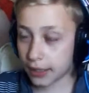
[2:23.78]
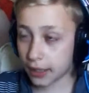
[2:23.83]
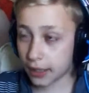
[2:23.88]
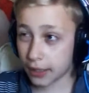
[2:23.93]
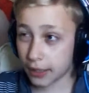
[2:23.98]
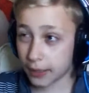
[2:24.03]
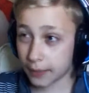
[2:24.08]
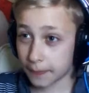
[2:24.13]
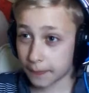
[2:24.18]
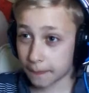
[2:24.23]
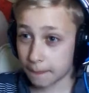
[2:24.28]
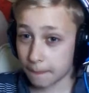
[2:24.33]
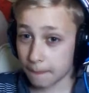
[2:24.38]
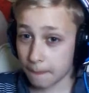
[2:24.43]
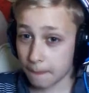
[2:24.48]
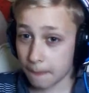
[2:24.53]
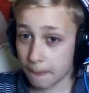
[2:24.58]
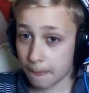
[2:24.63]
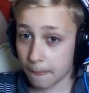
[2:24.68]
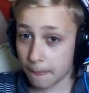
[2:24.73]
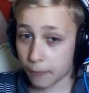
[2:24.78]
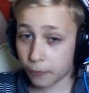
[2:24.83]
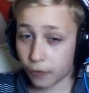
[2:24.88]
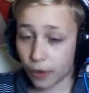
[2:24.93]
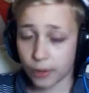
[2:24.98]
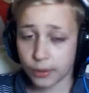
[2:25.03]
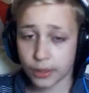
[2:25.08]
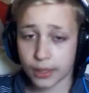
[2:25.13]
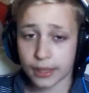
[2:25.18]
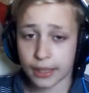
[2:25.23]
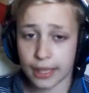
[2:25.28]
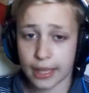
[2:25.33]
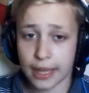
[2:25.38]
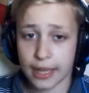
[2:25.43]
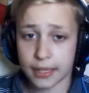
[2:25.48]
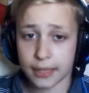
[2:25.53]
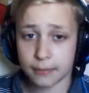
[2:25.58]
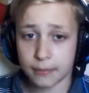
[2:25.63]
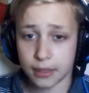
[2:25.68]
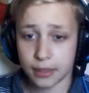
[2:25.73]
He
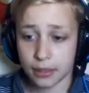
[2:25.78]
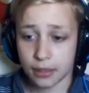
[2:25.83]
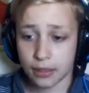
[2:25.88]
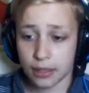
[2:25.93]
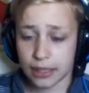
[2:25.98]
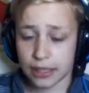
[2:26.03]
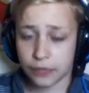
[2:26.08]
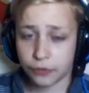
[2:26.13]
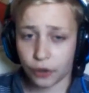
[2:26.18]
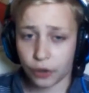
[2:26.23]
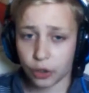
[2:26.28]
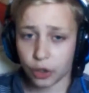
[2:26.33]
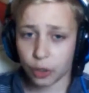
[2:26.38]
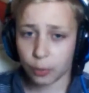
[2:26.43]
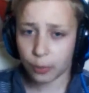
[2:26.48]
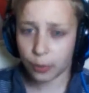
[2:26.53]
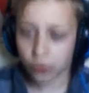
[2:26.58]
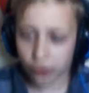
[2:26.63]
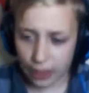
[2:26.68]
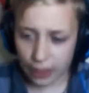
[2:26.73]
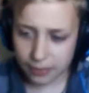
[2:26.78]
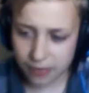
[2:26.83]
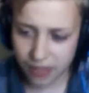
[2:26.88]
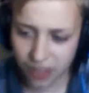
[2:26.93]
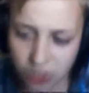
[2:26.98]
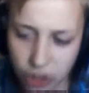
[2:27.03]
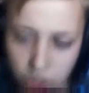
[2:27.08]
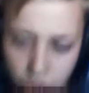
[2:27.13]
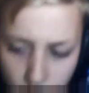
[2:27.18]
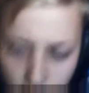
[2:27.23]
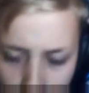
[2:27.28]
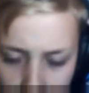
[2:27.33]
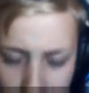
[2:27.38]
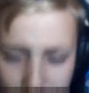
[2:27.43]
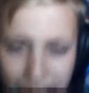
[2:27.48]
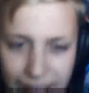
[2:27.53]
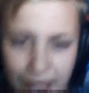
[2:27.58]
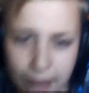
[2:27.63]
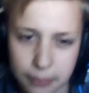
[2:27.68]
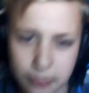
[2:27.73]
found the game. He found a couple of games, and you
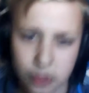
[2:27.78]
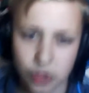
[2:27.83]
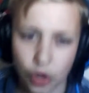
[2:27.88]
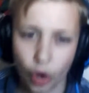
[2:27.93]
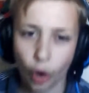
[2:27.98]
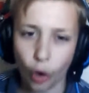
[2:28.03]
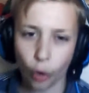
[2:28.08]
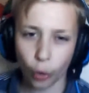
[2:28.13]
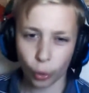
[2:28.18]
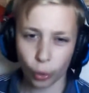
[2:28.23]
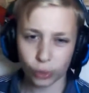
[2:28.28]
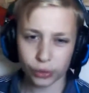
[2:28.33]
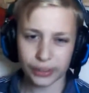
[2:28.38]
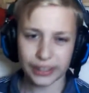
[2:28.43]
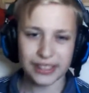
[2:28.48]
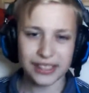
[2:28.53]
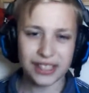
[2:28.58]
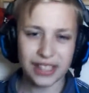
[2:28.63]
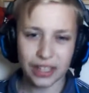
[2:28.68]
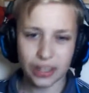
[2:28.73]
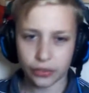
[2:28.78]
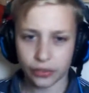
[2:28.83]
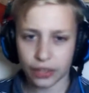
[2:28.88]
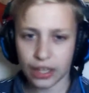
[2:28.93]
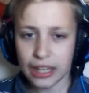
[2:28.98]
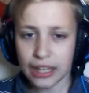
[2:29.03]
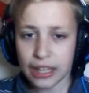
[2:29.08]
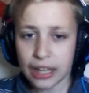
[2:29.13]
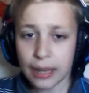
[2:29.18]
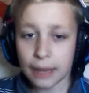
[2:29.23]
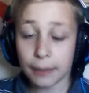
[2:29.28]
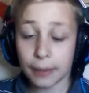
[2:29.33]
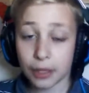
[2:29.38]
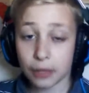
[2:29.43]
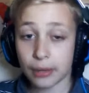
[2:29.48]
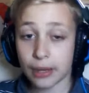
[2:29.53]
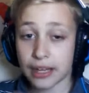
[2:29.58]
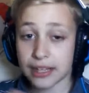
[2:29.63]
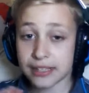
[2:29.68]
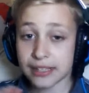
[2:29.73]
know when a game is old, it's kind of.
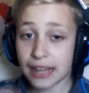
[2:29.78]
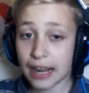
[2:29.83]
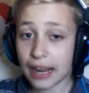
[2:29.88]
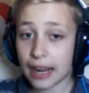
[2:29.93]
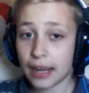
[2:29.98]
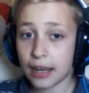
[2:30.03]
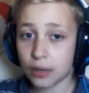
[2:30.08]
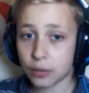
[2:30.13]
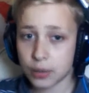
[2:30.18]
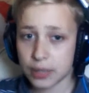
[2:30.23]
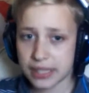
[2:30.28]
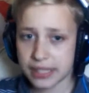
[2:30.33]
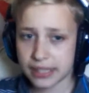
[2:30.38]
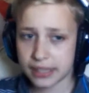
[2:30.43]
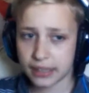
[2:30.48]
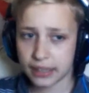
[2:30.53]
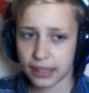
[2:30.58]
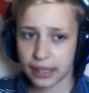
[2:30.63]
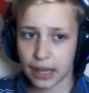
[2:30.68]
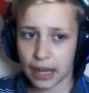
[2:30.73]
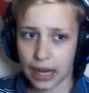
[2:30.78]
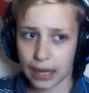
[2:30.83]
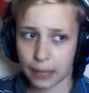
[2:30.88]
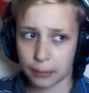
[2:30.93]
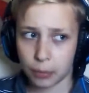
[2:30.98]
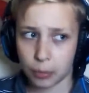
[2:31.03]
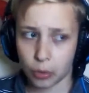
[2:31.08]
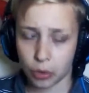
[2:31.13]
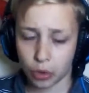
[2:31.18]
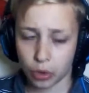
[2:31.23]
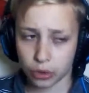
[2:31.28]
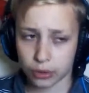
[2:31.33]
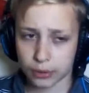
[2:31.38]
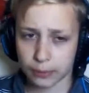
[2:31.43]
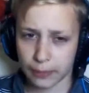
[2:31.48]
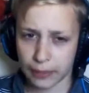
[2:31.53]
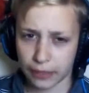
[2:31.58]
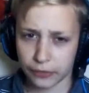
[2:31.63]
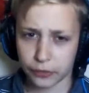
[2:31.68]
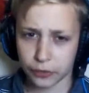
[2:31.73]
By the way, guys, I recently I
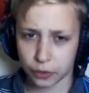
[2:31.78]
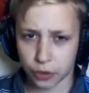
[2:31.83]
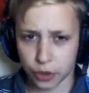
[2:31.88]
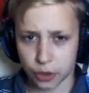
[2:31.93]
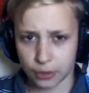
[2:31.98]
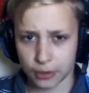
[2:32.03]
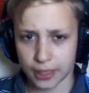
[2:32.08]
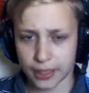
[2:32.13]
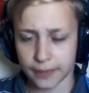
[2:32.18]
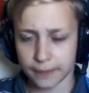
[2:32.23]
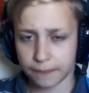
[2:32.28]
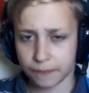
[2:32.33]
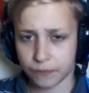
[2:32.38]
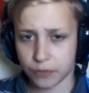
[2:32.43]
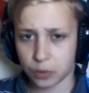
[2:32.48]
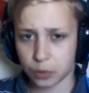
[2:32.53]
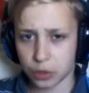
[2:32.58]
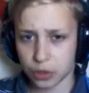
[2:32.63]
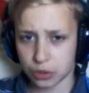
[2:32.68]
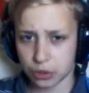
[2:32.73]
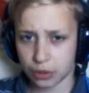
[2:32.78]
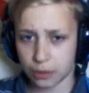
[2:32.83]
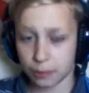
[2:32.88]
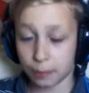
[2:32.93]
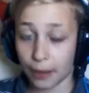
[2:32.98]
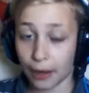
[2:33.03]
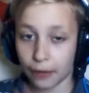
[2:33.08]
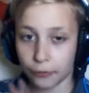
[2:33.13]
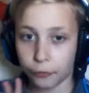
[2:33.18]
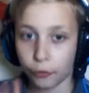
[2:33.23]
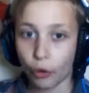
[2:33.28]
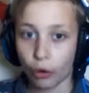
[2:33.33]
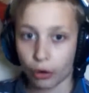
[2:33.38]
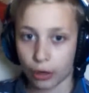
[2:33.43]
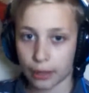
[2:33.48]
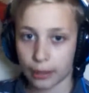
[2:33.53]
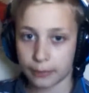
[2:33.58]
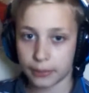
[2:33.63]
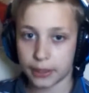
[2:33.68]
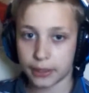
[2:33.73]
bought Battlefield 3, which
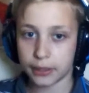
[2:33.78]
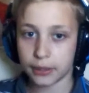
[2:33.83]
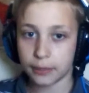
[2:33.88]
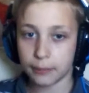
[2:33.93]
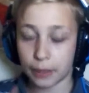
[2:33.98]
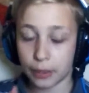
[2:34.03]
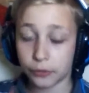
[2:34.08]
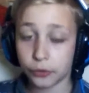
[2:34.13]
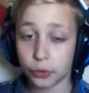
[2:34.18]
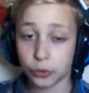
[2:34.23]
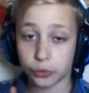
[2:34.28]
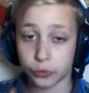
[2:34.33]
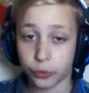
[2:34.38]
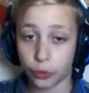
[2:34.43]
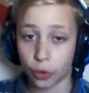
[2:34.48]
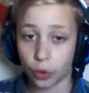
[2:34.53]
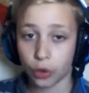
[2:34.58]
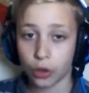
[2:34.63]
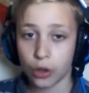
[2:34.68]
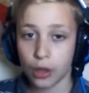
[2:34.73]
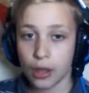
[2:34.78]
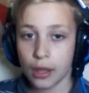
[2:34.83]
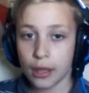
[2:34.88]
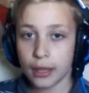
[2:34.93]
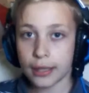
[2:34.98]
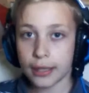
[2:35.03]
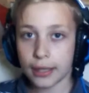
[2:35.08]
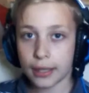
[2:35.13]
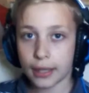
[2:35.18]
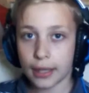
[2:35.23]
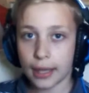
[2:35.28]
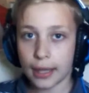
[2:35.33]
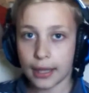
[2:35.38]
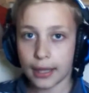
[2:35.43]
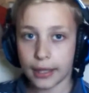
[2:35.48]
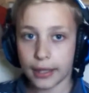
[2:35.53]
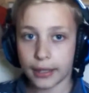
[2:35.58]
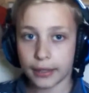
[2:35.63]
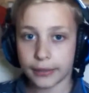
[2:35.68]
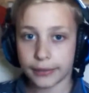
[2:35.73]
but 4, I mean Battlefield 4,
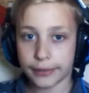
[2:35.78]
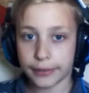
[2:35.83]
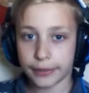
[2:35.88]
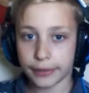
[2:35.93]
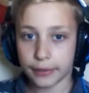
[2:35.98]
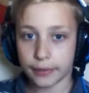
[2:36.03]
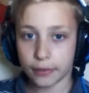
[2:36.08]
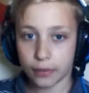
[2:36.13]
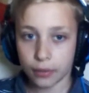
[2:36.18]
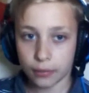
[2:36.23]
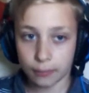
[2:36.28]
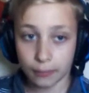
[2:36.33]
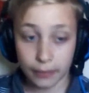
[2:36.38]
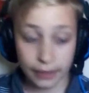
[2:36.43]
and